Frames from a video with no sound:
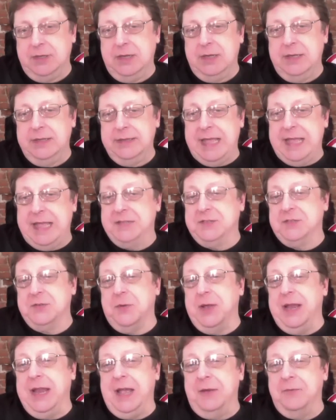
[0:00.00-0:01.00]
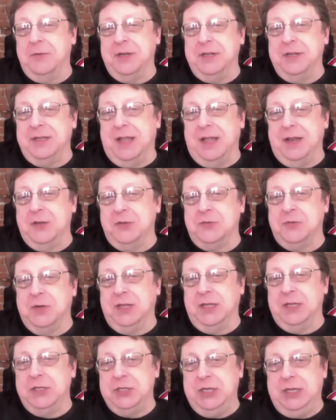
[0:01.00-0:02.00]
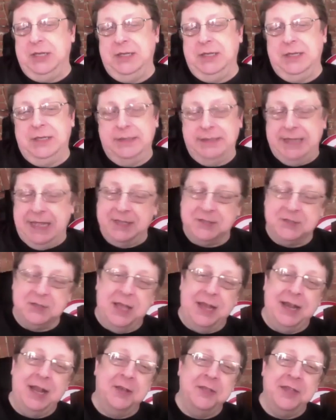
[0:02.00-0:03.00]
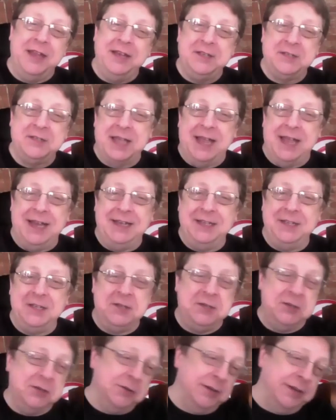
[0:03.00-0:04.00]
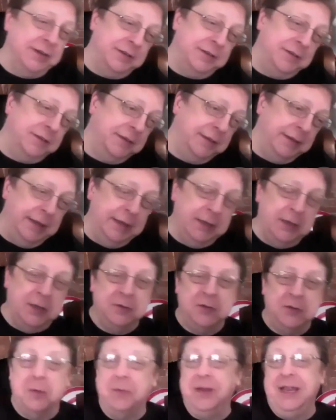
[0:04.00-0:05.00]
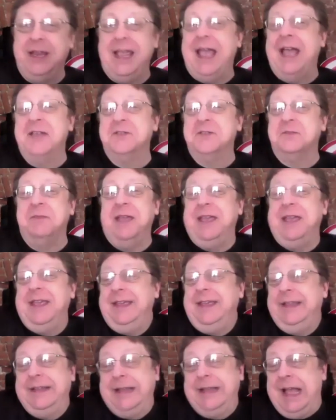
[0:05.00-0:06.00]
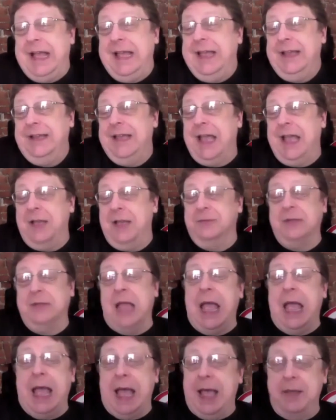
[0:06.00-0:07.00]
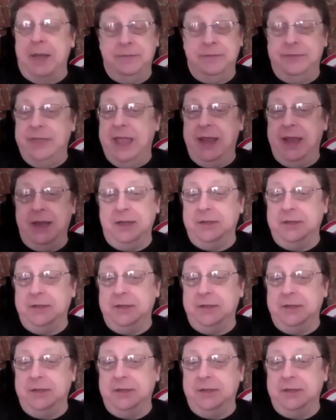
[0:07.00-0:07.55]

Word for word: That's the way I would have done a trilogy. That's not how they decided to do it. You know, nobody asked me. I, I, I they,